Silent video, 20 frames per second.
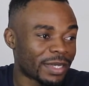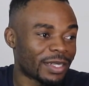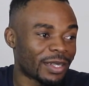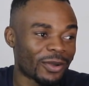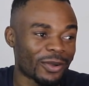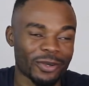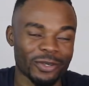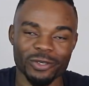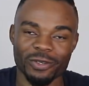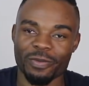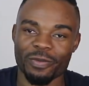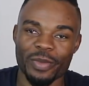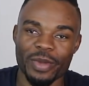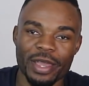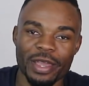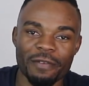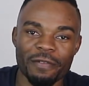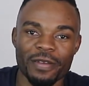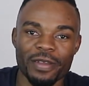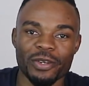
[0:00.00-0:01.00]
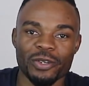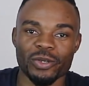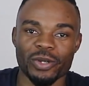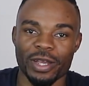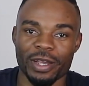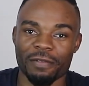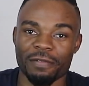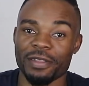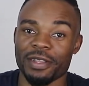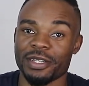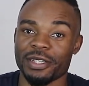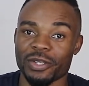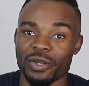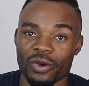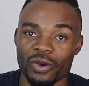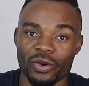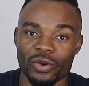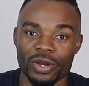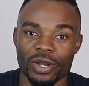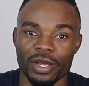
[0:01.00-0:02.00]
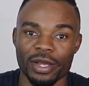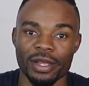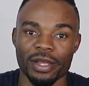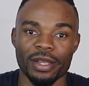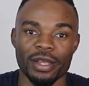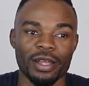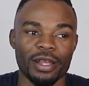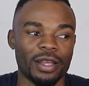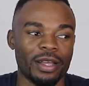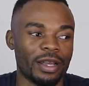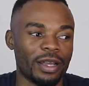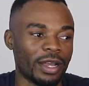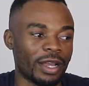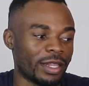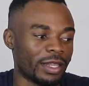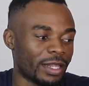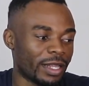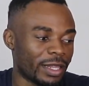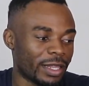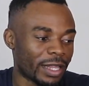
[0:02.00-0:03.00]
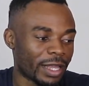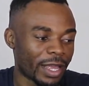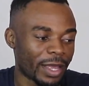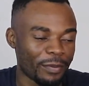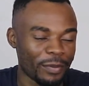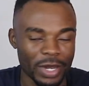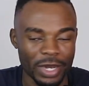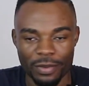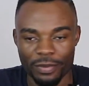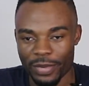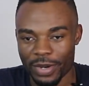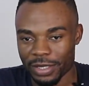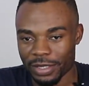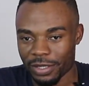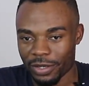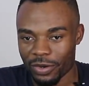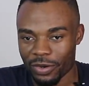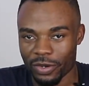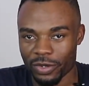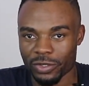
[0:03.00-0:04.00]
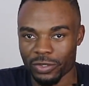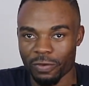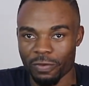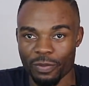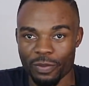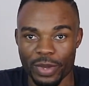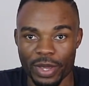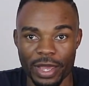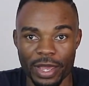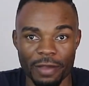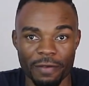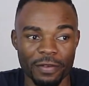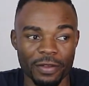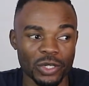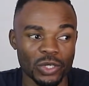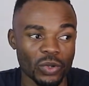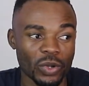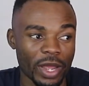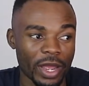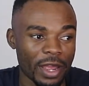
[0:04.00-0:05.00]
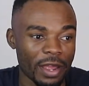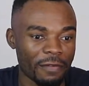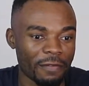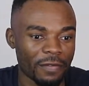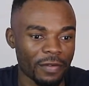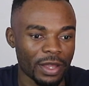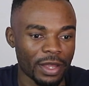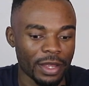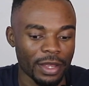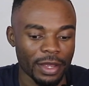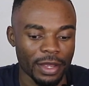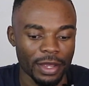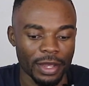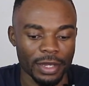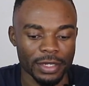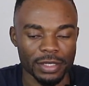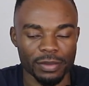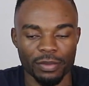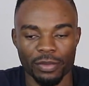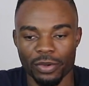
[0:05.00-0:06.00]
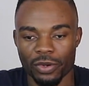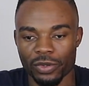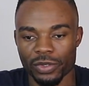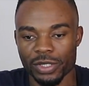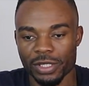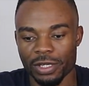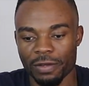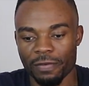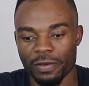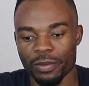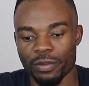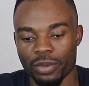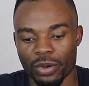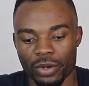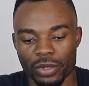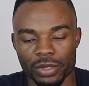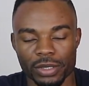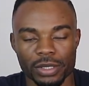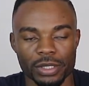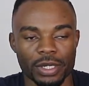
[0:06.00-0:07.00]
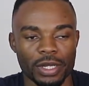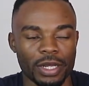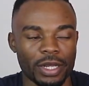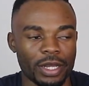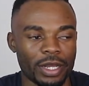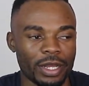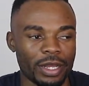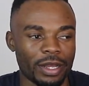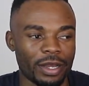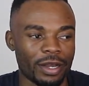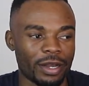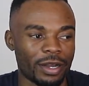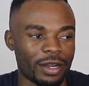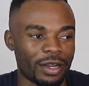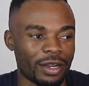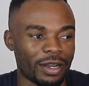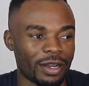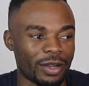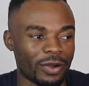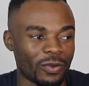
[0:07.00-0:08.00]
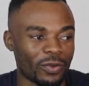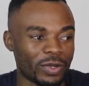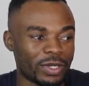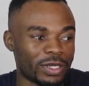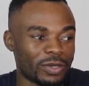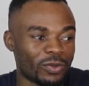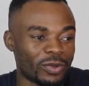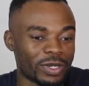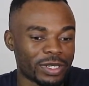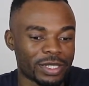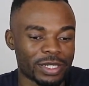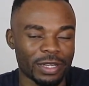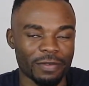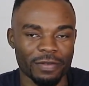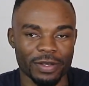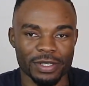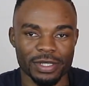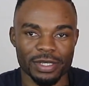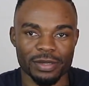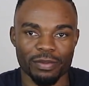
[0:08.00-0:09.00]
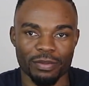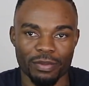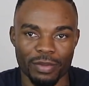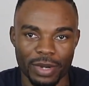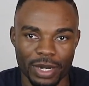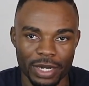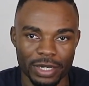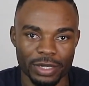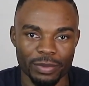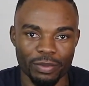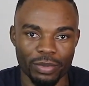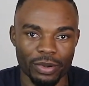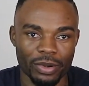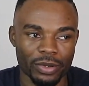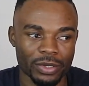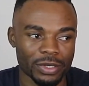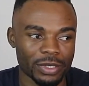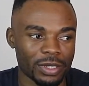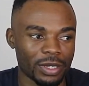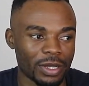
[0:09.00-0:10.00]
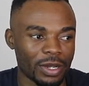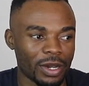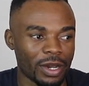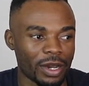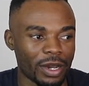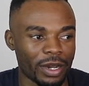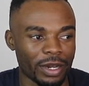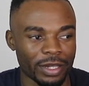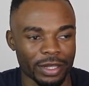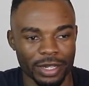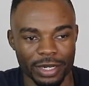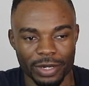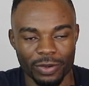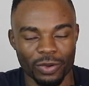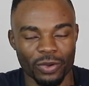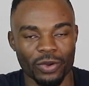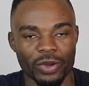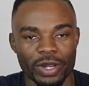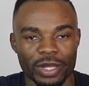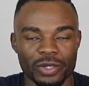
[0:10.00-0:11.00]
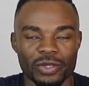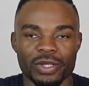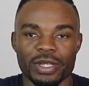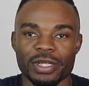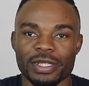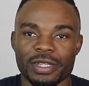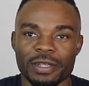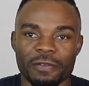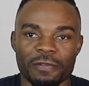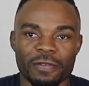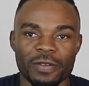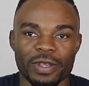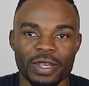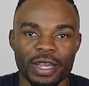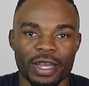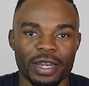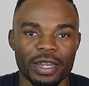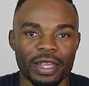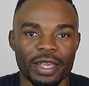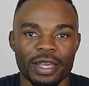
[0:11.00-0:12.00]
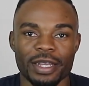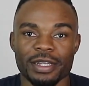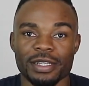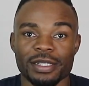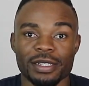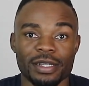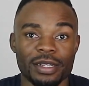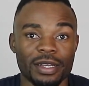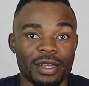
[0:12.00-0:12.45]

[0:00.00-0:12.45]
the cost of me having to have the decoder, and then they minimize the cost of me having to have a small TV box, which will serve as a smart box that I will connect to the TV and get